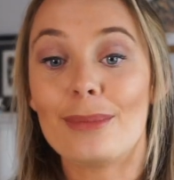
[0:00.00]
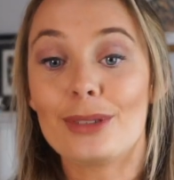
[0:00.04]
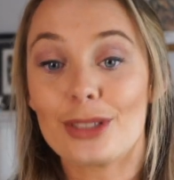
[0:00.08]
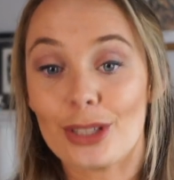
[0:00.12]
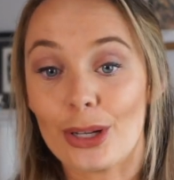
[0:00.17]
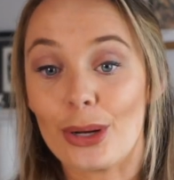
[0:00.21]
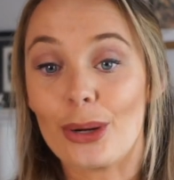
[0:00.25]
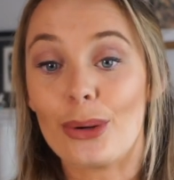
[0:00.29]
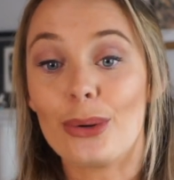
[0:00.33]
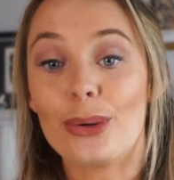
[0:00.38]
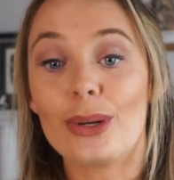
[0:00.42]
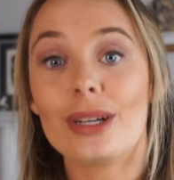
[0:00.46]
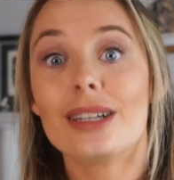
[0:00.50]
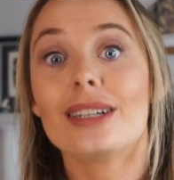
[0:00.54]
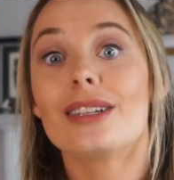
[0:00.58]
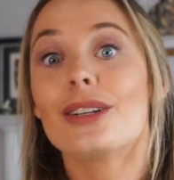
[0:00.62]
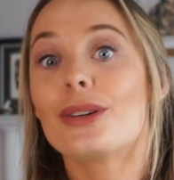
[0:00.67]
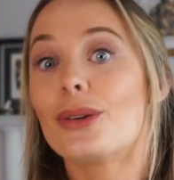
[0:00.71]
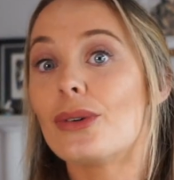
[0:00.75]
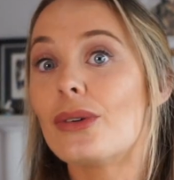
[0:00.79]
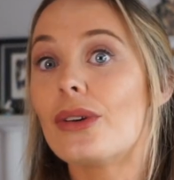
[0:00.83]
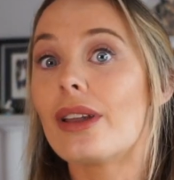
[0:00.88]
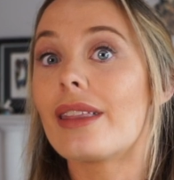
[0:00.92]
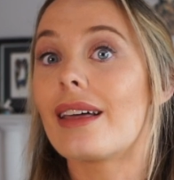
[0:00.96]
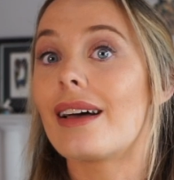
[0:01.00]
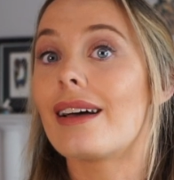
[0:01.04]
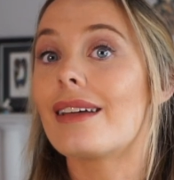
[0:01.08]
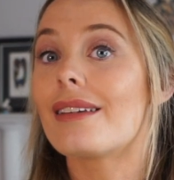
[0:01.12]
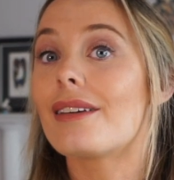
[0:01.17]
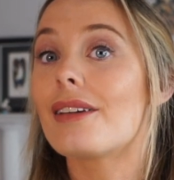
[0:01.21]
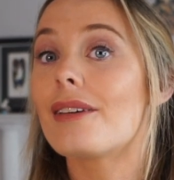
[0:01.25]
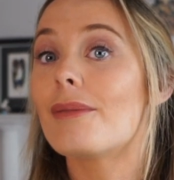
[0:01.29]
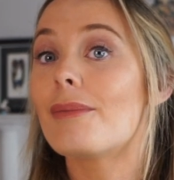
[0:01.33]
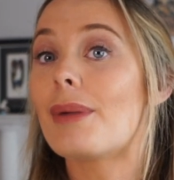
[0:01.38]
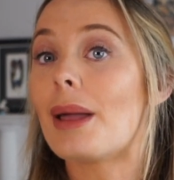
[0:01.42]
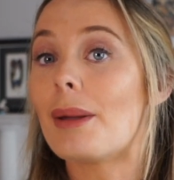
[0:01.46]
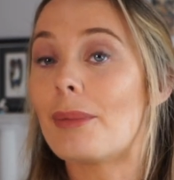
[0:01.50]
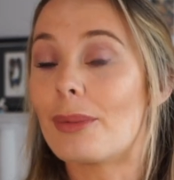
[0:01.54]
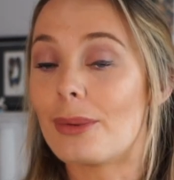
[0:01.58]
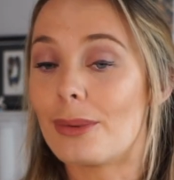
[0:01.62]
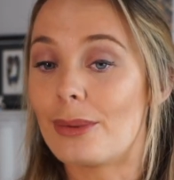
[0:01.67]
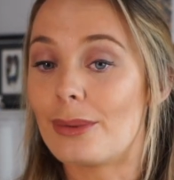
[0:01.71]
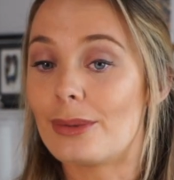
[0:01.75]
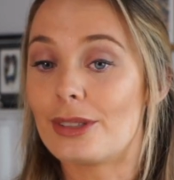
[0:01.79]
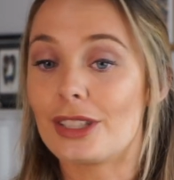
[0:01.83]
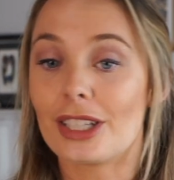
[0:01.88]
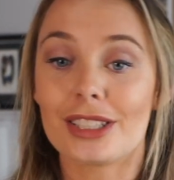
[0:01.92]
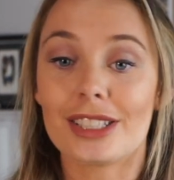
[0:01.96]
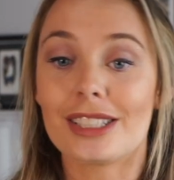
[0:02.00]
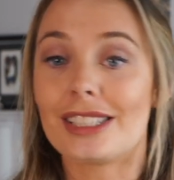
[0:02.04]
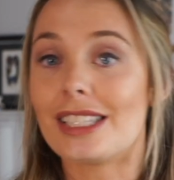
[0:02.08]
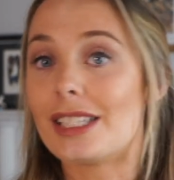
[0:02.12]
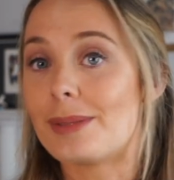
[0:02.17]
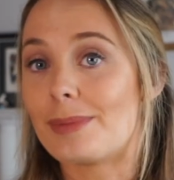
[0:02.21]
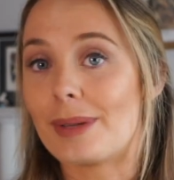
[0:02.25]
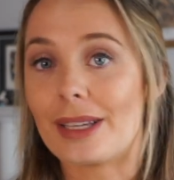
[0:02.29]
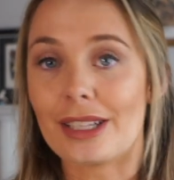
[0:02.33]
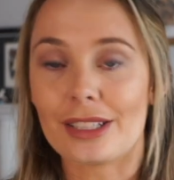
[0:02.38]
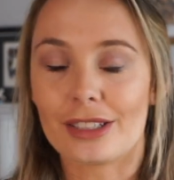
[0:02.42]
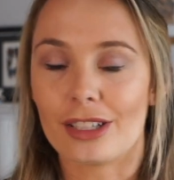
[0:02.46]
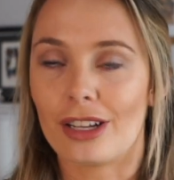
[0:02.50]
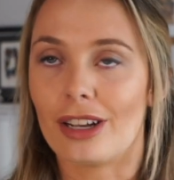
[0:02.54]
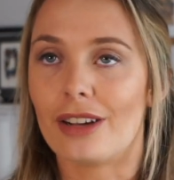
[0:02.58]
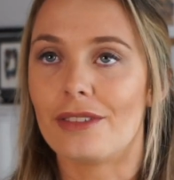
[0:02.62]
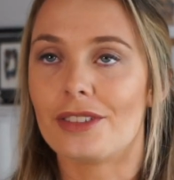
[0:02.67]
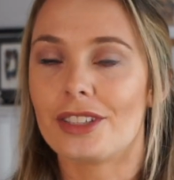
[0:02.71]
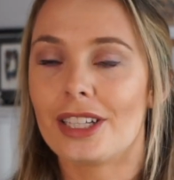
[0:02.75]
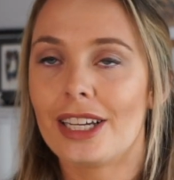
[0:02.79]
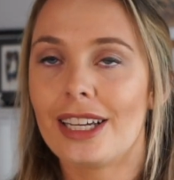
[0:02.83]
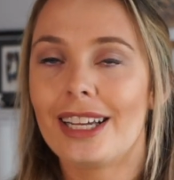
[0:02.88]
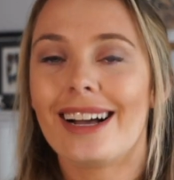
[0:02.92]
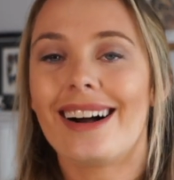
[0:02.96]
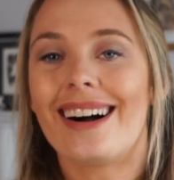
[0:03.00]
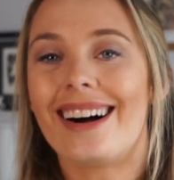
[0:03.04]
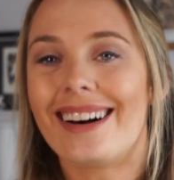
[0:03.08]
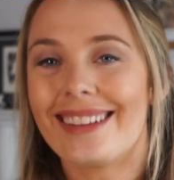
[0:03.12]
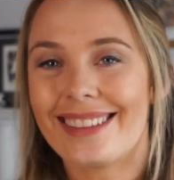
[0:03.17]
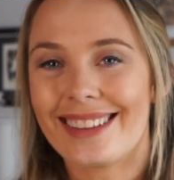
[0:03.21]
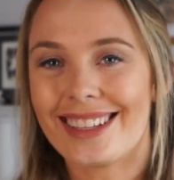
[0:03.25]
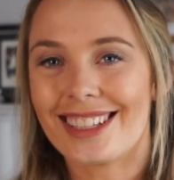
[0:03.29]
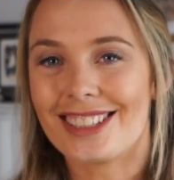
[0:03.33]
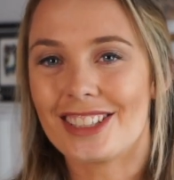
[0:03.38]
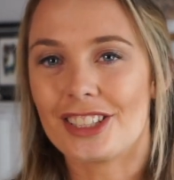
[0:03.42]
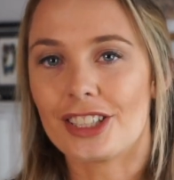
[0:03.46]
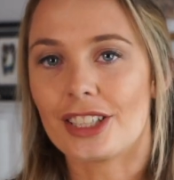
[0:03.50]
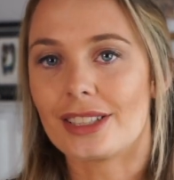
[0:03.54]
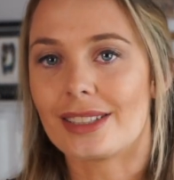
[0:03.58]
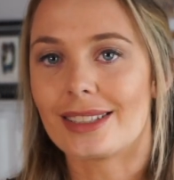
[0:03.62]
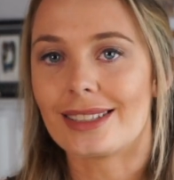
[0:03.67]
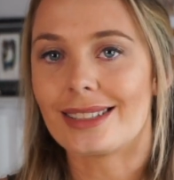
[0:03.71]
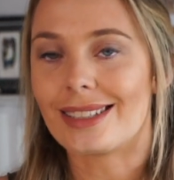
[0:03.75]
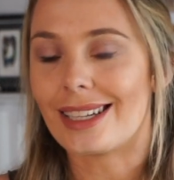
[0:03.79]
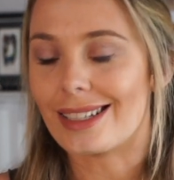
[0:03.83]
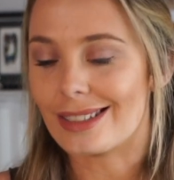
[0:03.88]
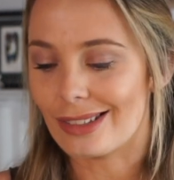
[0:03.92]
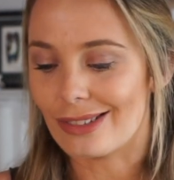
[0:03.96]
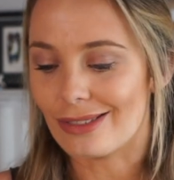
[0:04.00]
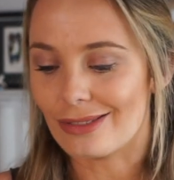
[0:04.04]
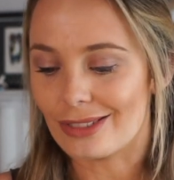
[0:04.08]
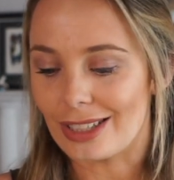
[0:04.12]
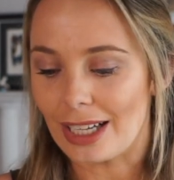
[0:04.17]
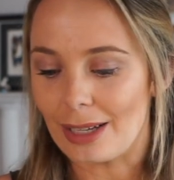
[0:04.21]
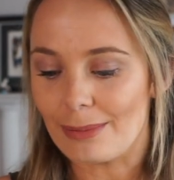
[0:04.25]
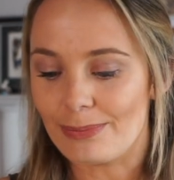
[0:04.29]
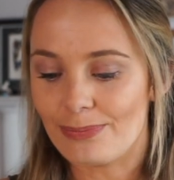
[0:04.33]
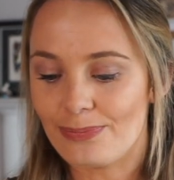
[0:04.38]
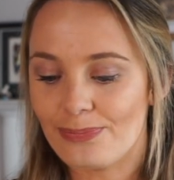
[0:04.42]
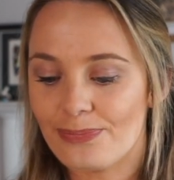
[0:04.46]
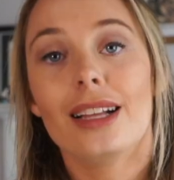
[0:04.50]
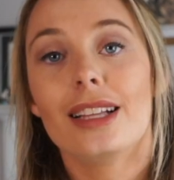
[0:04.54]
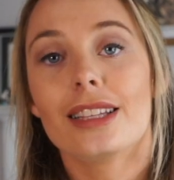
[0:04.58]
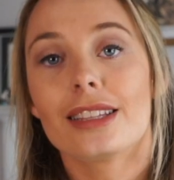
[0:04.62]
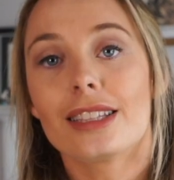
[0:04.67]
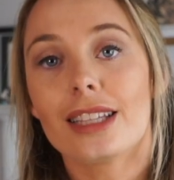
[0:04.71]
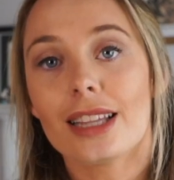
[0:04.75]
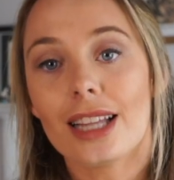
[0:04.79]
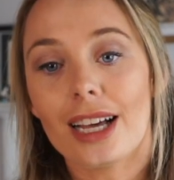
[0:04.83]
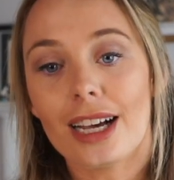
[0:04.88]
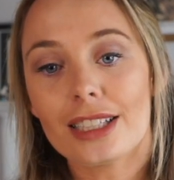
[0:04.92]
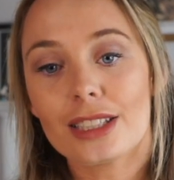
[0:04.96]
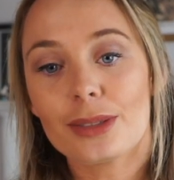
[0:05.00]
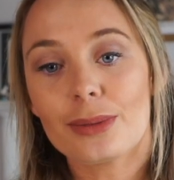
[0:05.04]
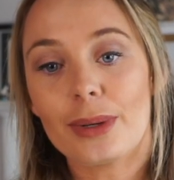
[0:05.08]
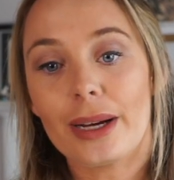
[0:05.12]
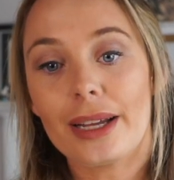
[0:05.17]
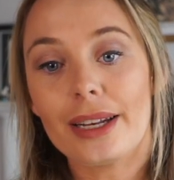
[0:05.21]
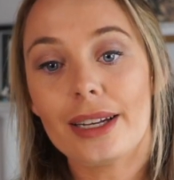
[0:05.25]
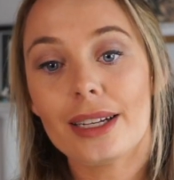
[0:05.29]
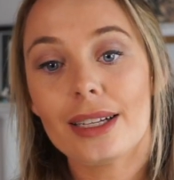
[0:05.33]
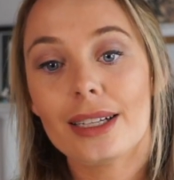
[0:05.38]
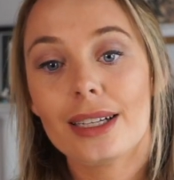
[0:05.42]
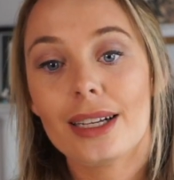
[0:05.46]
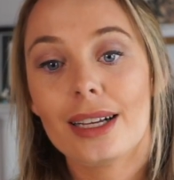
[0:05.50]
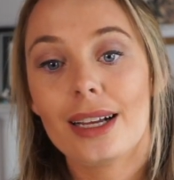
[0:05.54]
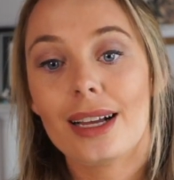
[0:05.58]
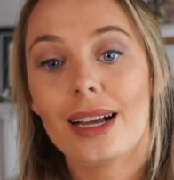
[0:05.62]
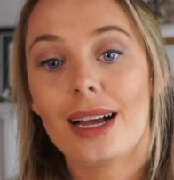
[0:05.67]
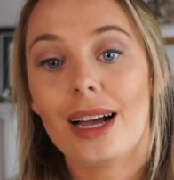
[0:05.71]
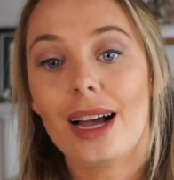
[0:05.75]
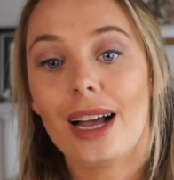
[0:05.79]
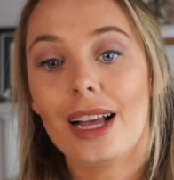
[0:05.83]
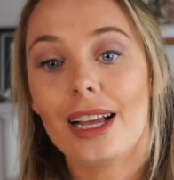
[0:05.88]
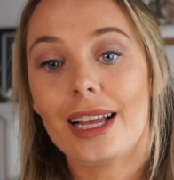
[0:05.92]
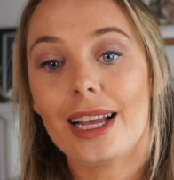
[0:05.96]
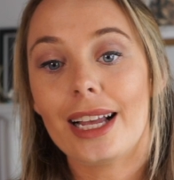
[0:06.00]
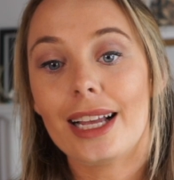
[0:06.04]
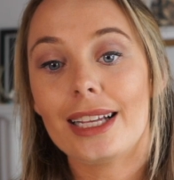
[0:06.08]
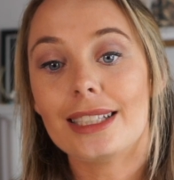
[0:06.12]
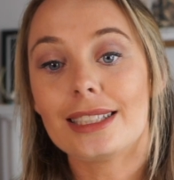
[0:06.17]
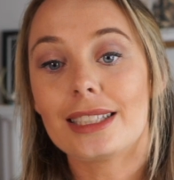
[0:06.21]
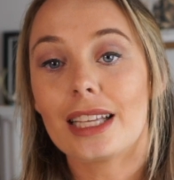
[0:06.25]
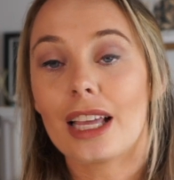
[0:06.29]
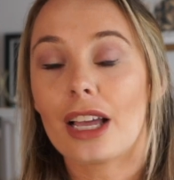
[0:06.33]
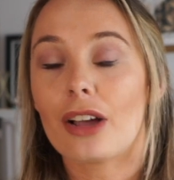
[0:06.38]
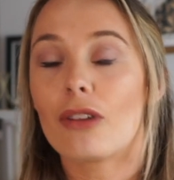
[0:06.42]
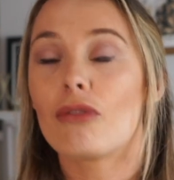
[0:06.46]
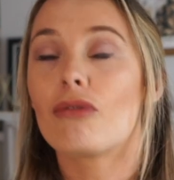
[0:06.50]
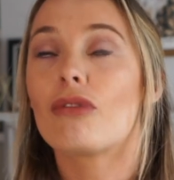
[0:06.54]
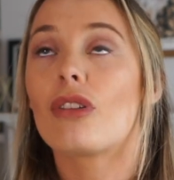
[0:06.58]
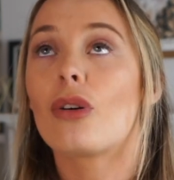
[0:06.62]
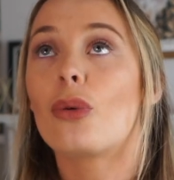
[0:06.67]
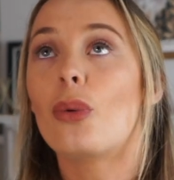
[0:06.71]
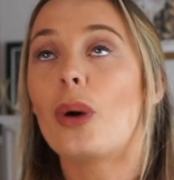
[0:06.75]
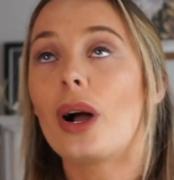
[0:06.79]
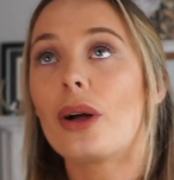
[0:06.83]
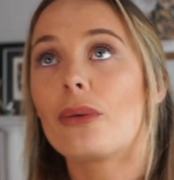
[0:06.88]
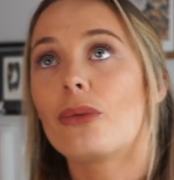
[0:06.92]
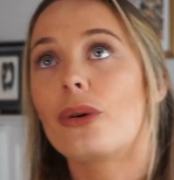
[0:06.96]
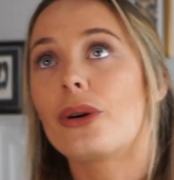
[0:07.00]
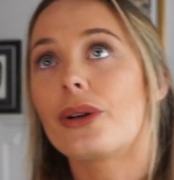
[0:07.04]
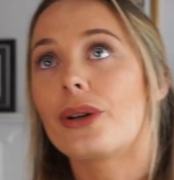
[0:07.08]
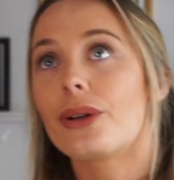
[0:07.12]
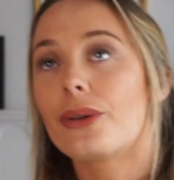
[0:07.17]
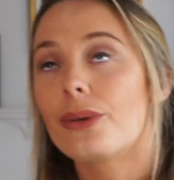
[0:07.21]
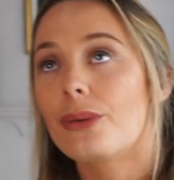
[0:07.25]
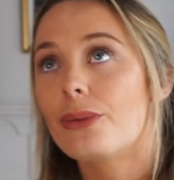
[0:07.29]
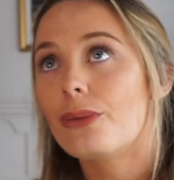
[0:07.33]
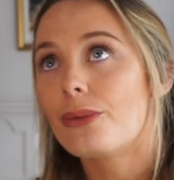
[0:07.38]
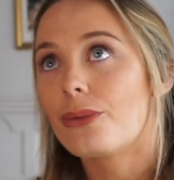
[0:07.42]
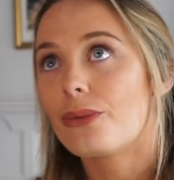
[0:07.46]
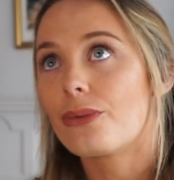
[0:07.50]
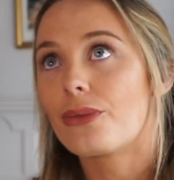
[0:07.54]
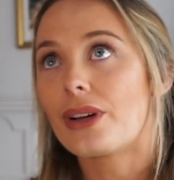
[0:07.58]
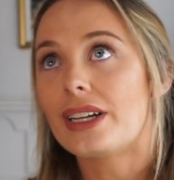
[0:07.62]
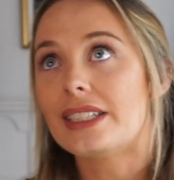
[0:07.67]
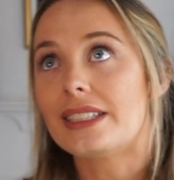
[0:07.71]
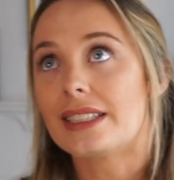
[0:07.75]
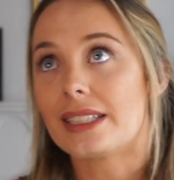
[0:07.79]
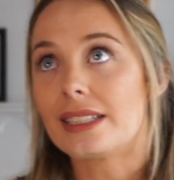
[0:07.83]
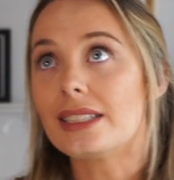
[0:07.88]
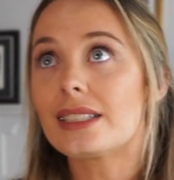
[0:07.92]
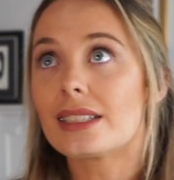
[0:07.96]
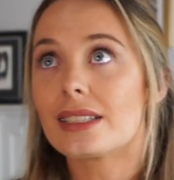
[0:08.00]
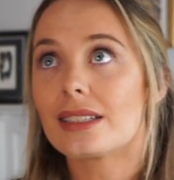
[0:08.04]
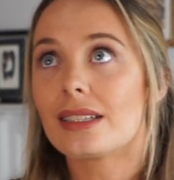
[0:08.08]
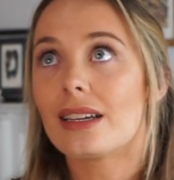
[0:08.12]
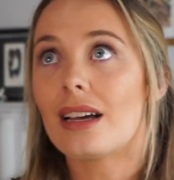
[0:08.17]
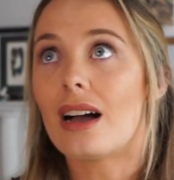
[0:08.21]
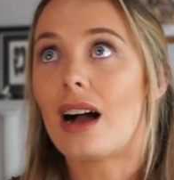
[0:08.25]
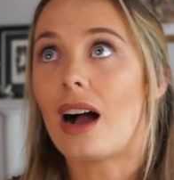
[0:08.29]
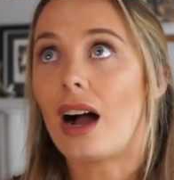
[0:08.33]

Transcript: So good that justice is being served. Hard thing is justice takes a long time. The last one is something quite recent.